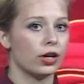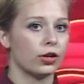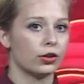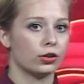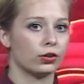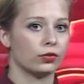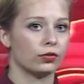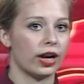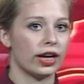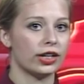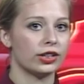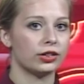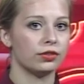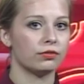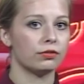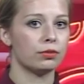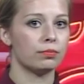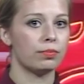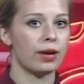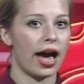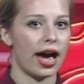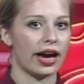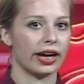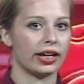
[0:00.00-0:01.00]
The rest of the
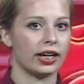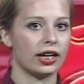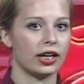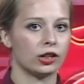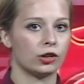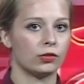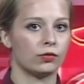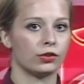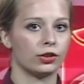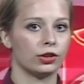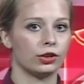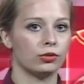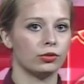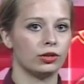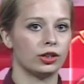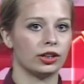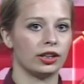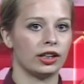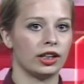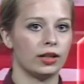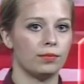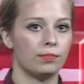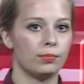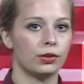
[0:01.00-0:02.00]
packet is for you to
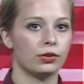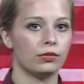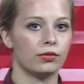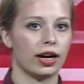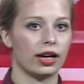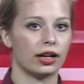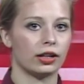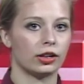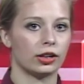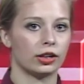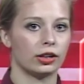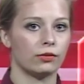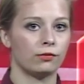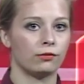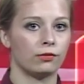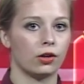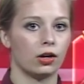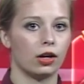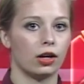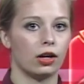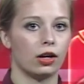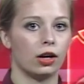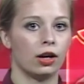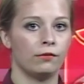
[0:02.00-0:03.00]
keep your record
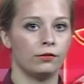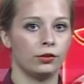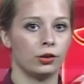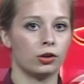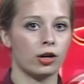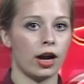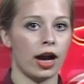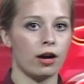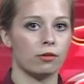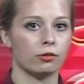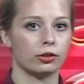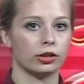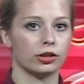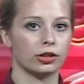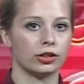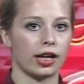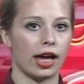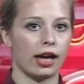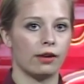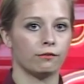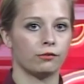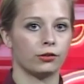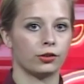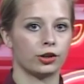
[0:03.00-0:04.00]
of your hours
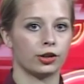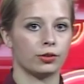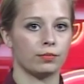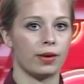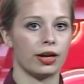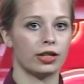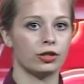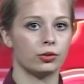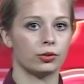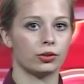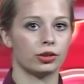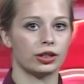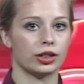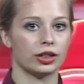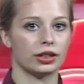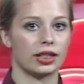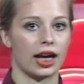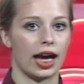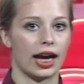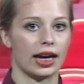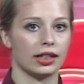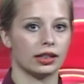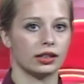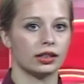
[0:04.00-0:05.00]
and for your mentor to
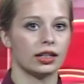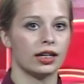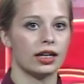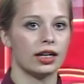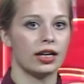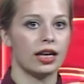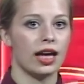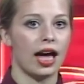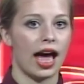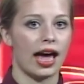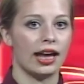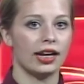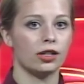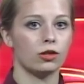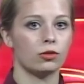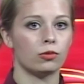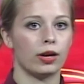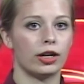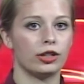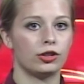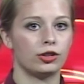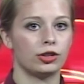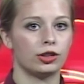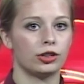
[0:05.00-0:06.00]
sign. Any
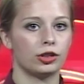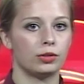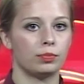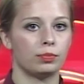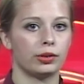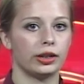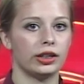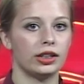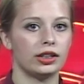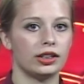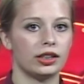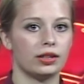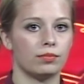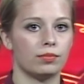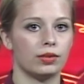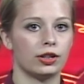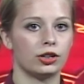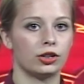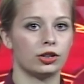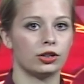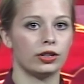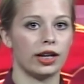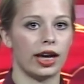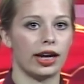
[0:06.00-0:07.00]
questions, please see
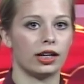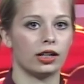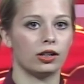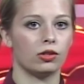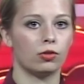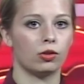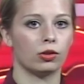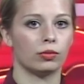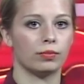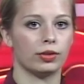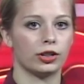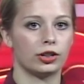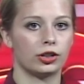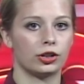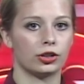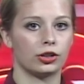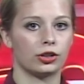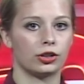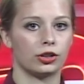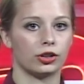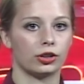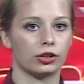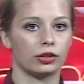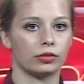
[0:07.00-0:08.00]
Mr. Netto or Mr.
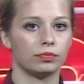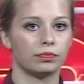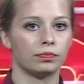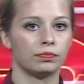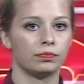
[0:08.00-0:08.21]
Stern.